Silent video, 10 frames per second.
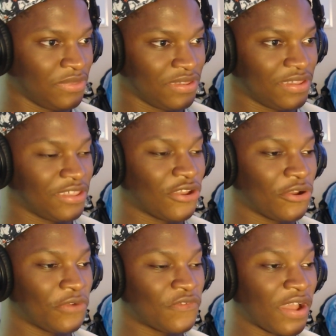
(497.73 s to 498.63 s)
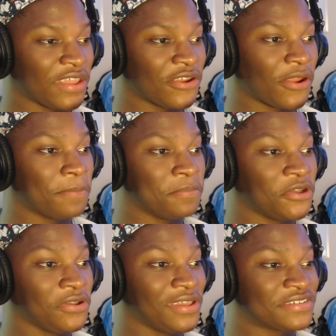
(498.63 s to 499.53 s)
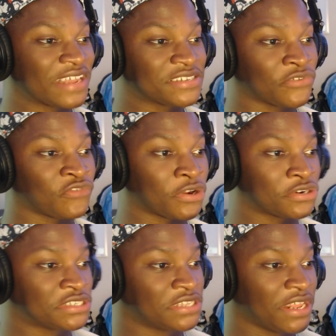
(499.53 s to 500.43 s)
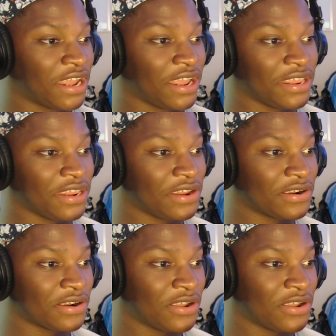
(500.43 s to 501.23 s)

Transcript: Yo, if I hear a million, that's the first thing I hear.